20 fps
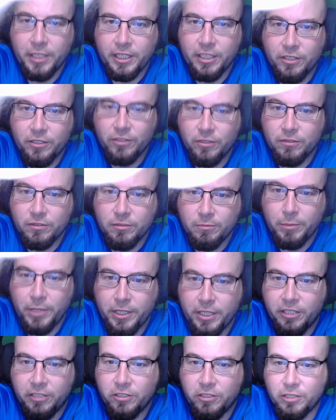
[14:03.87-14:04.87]
you,
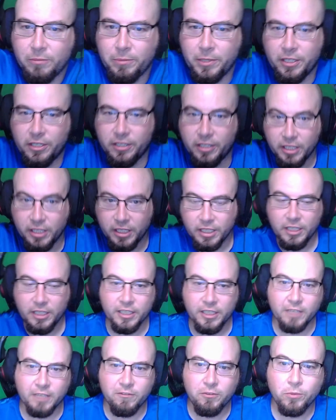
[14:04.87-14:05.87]
make you look better,
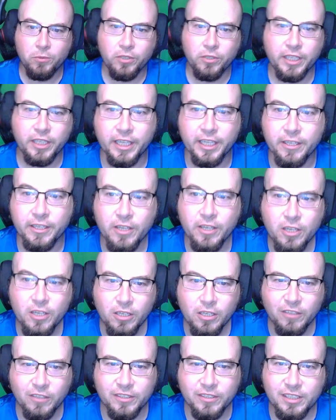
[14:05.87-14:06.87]
give you more light.
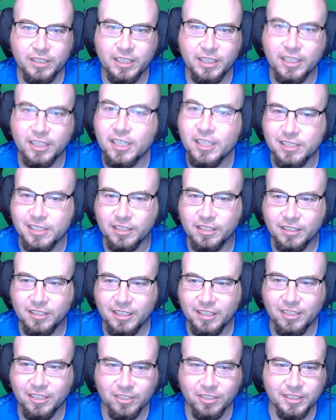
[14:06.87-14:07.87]
It doesn't.
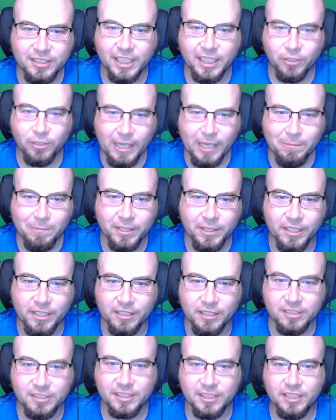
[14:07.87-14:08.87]
It looks like crap
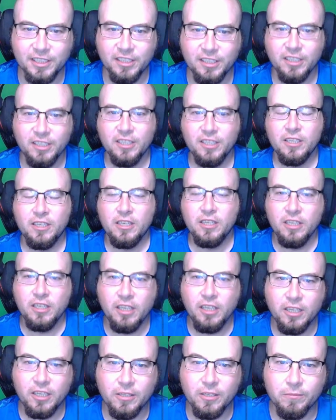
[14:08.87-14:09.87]
again. See,
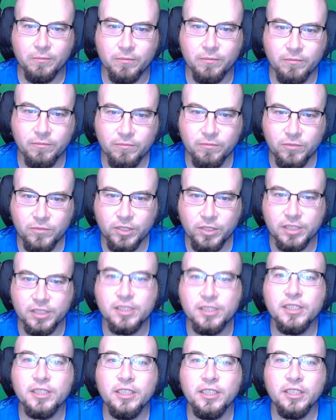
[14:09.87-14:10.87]
you can
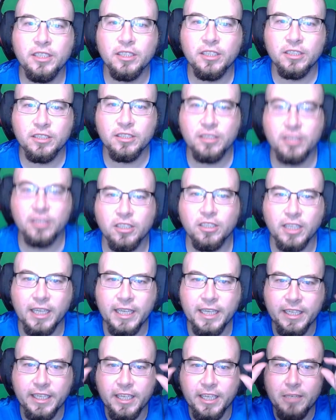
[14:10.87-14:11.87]
see the
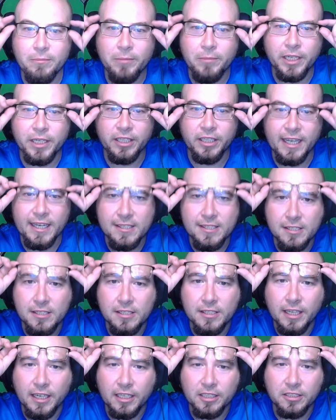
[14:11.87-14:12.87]
light in my glasses
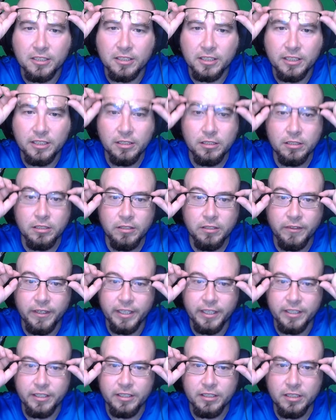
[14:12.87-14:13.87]
actually,
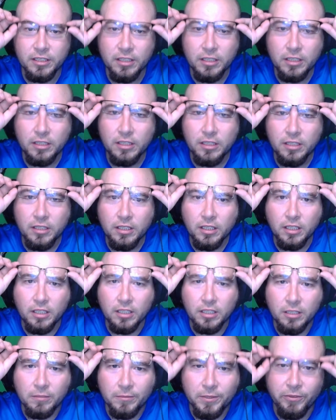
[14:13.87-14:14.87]
right?
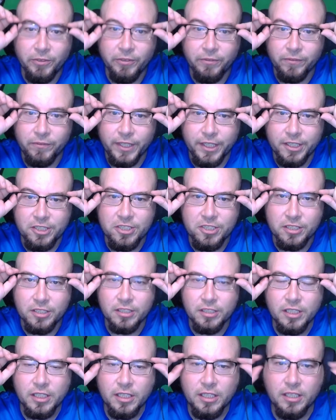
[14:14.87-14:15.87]
The reflection,
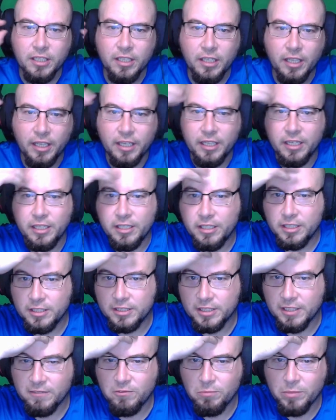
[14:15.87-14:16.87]
and it's
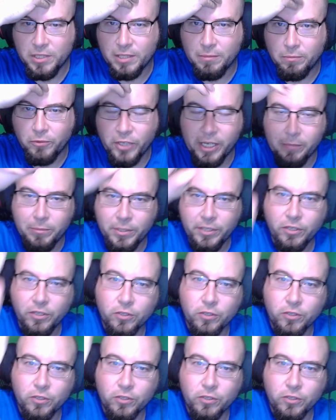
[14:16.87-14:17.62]
giving me a great big old